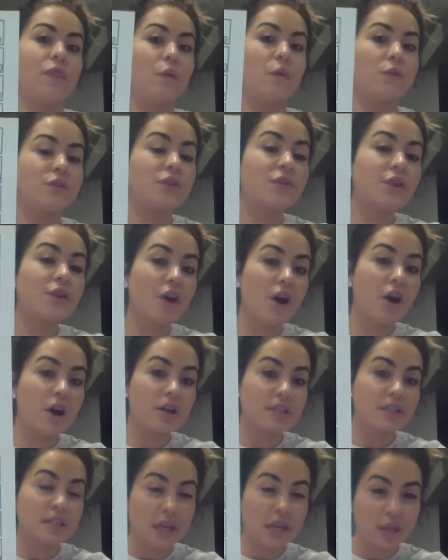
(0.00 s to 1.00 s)
Those are the
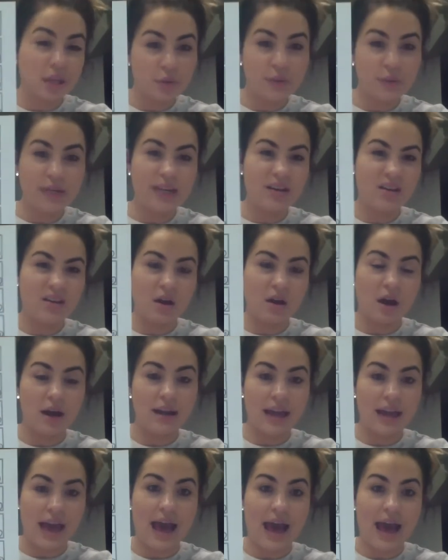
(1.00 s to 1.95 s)
cards that you need to cut